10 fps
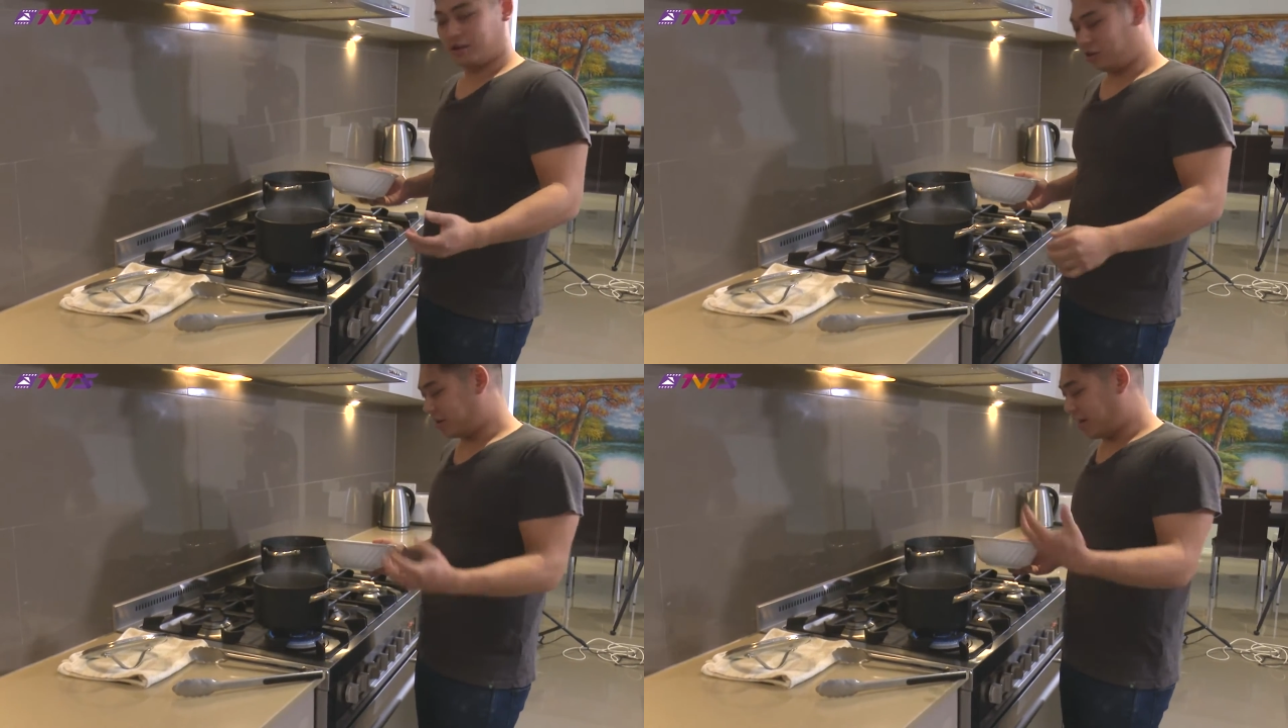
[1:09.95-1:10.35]

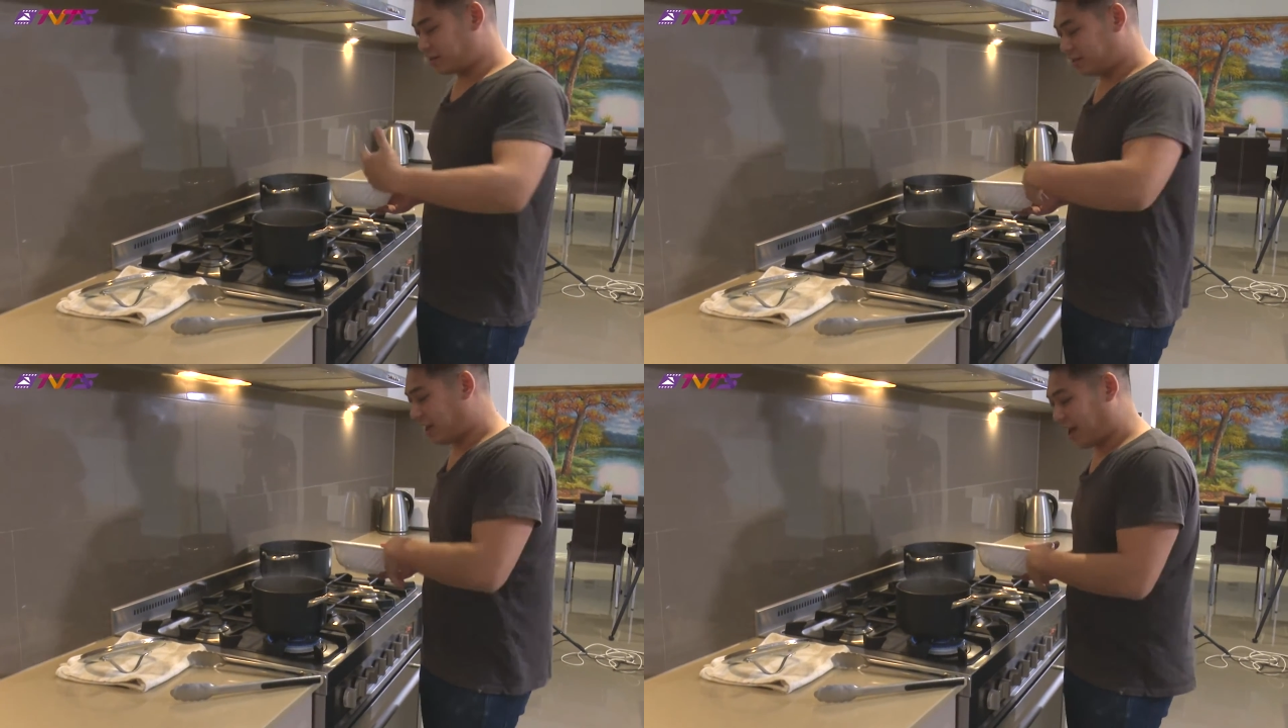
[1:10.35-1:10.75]
You can
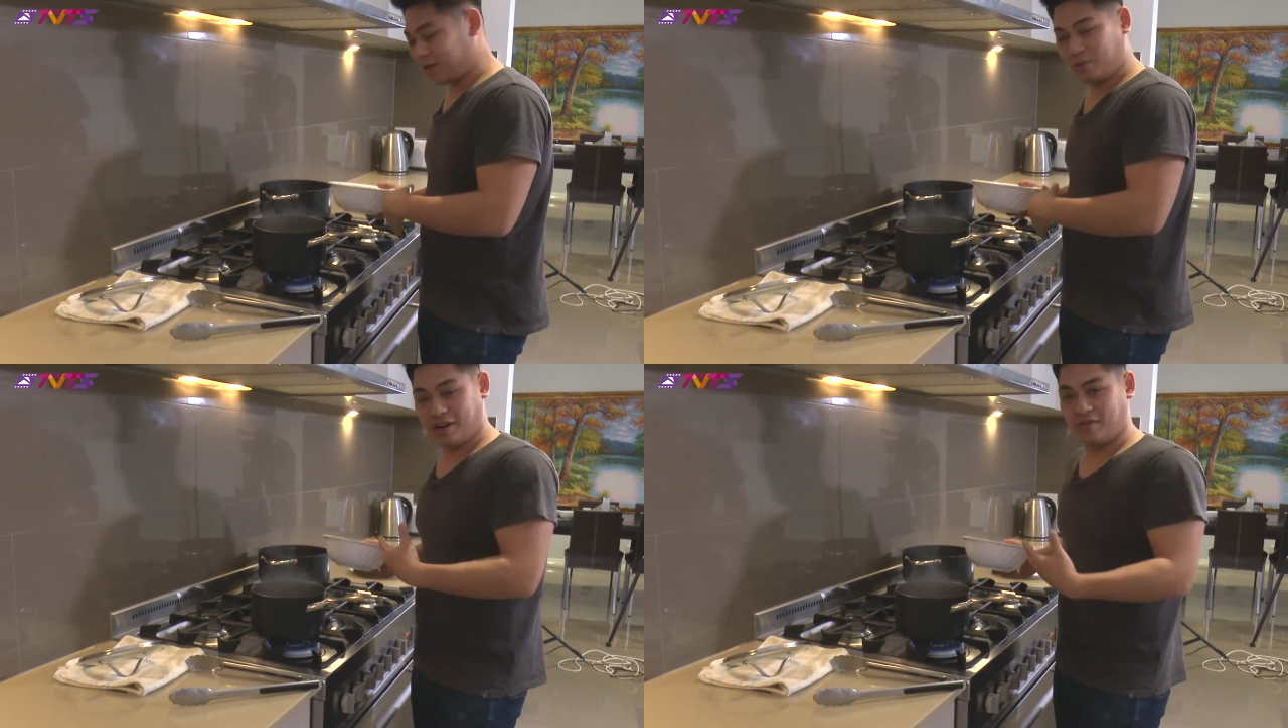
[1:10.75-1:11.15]
actually
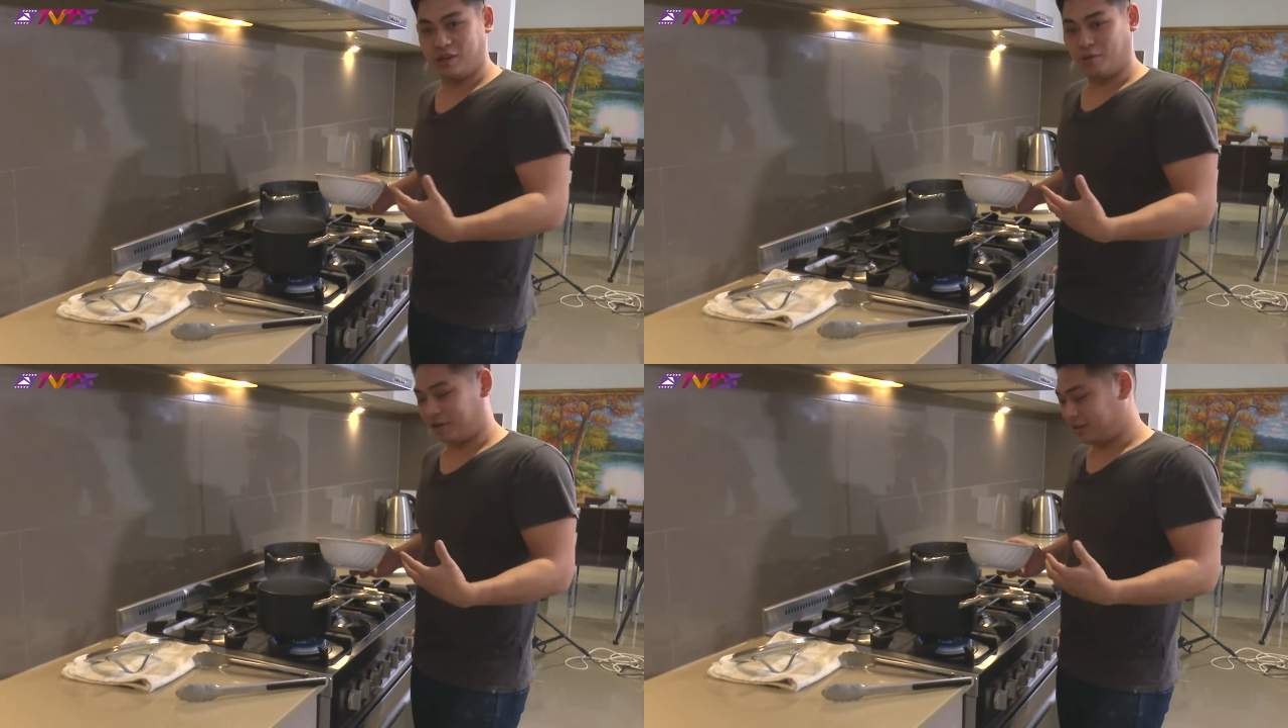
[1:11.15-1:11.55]
add whatever
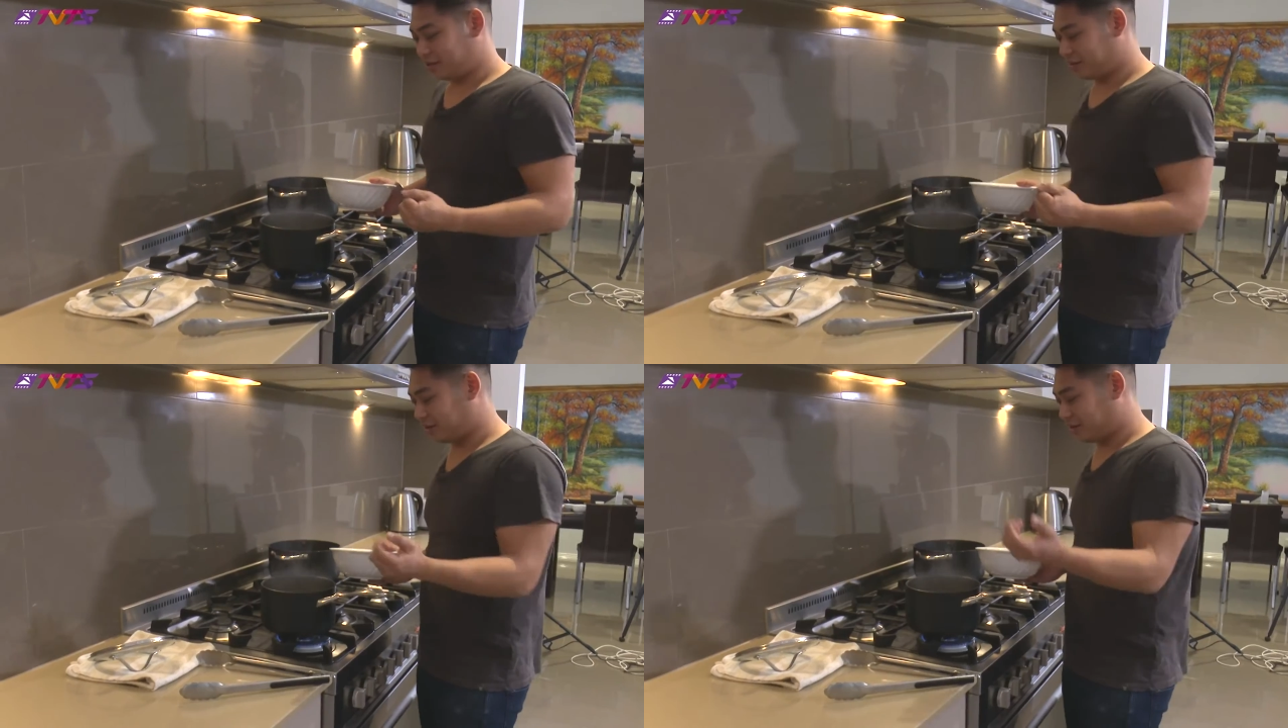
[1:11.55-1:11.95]
you want
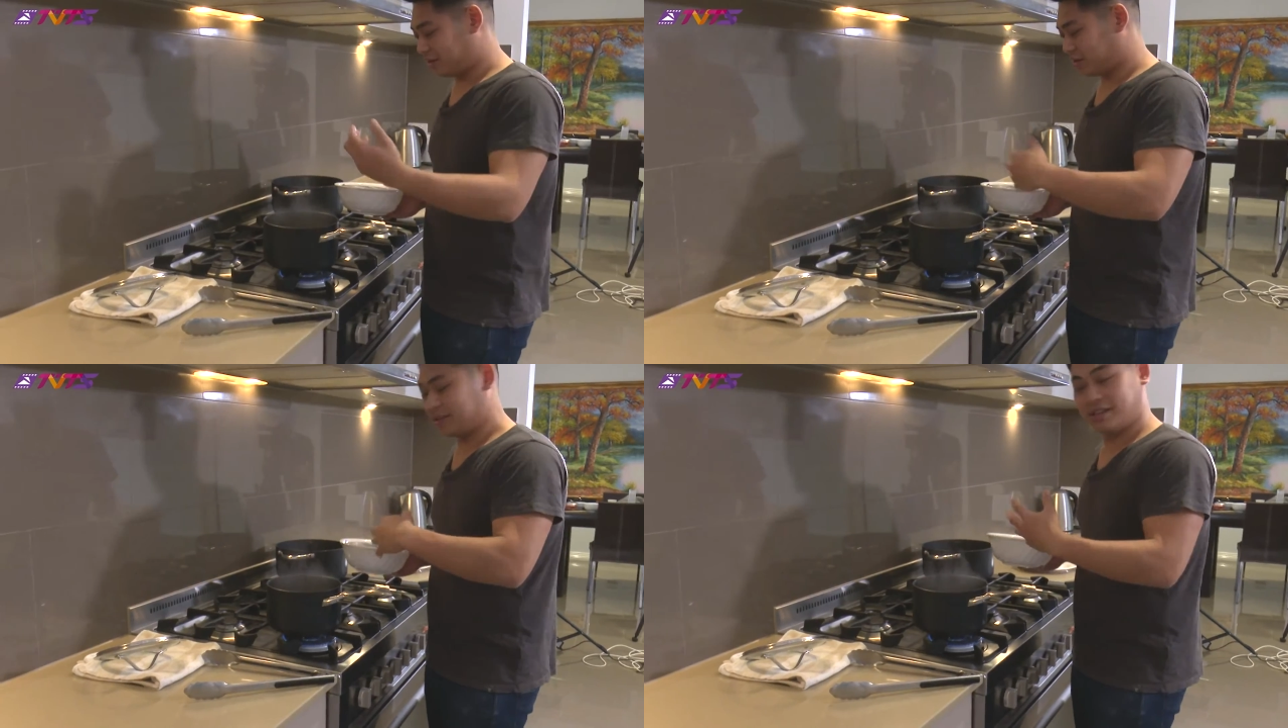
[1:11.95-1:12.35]
into it
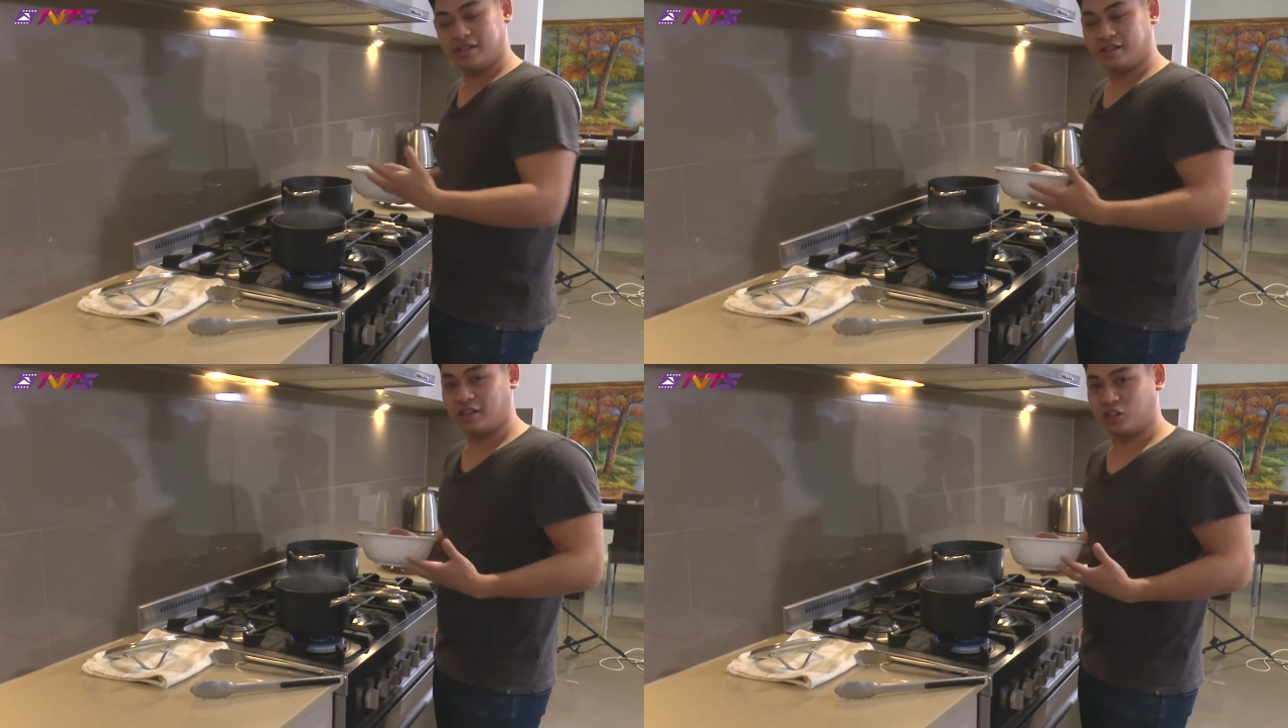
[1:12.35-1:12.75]
to
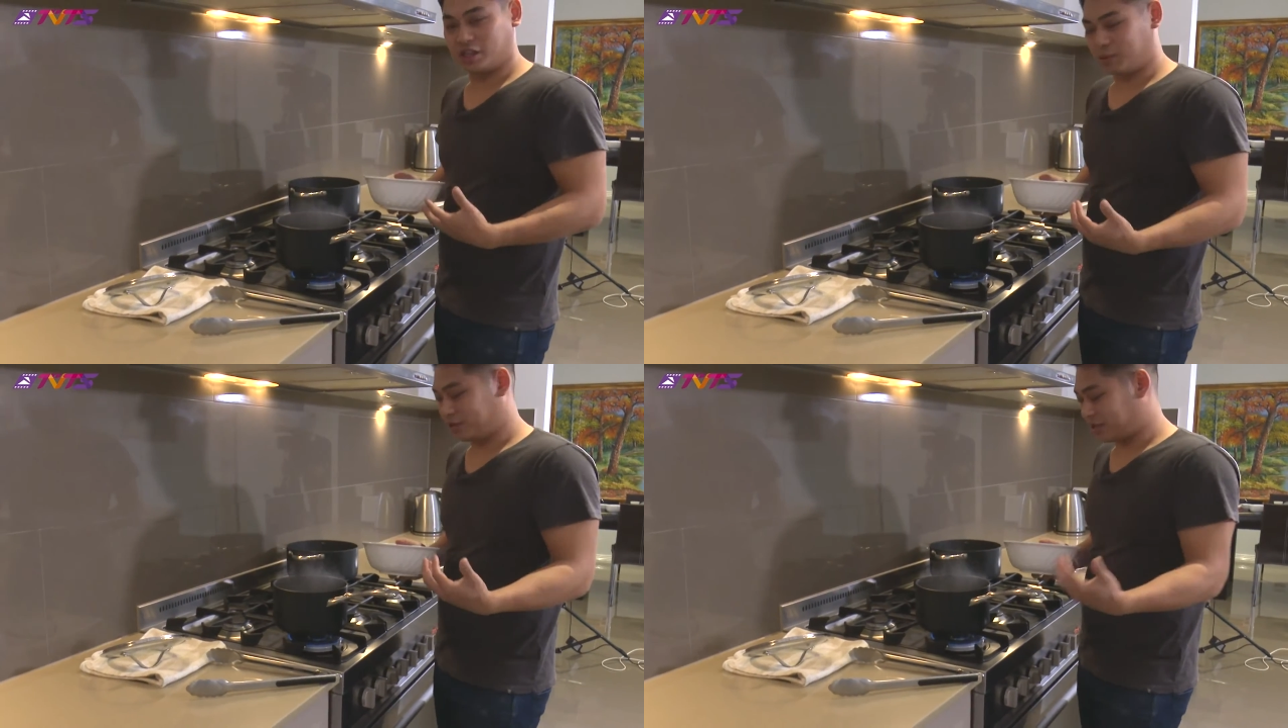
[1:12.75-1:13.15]
season the
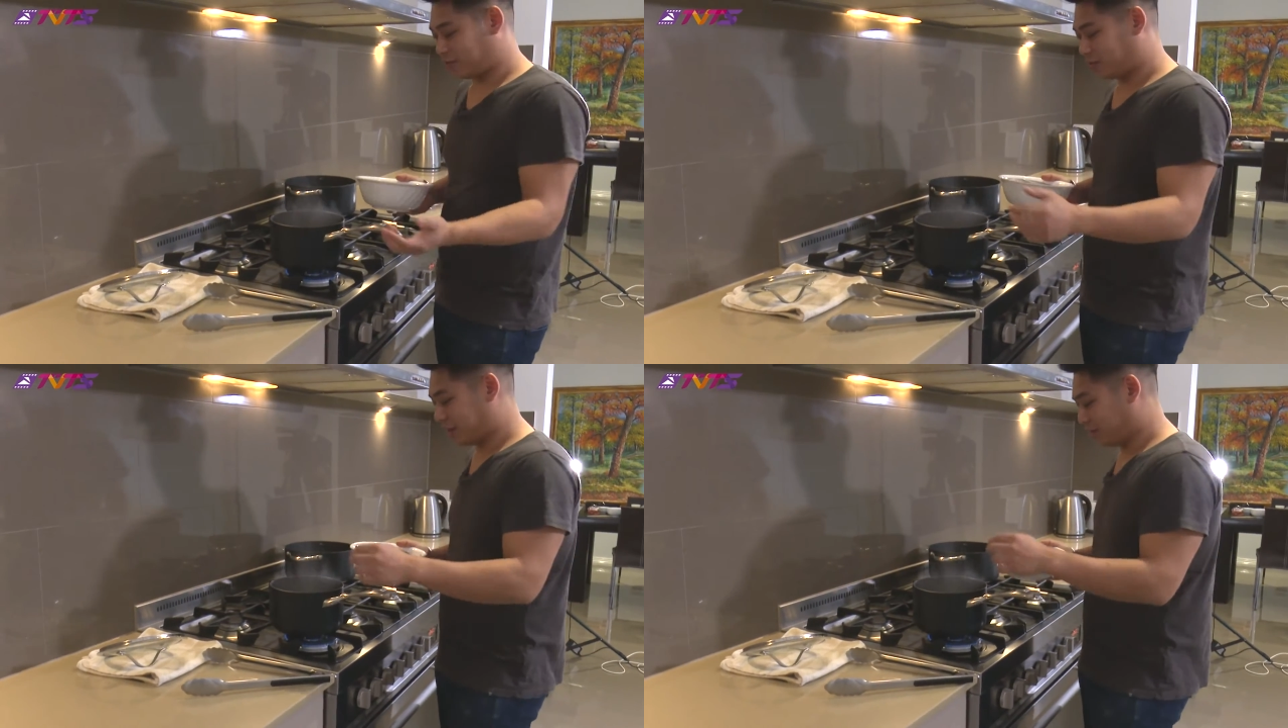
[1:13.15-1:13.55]
chicken
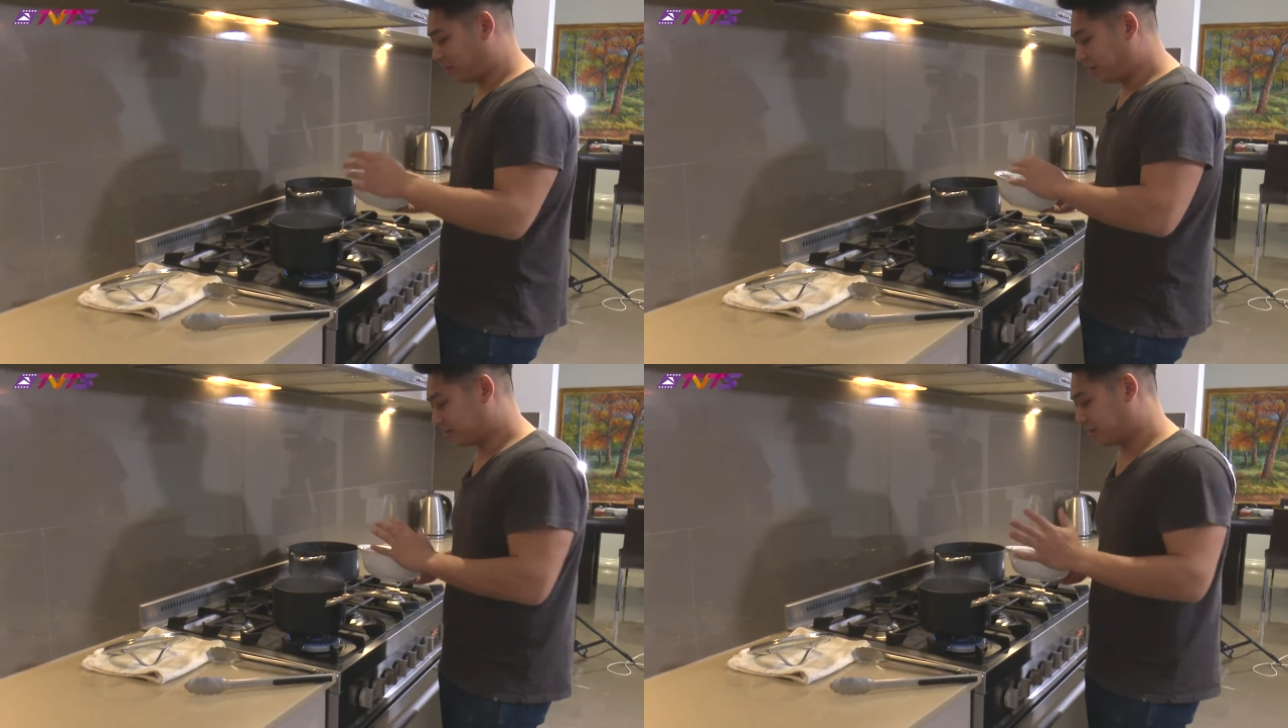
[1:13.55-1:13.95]
whichever way you want.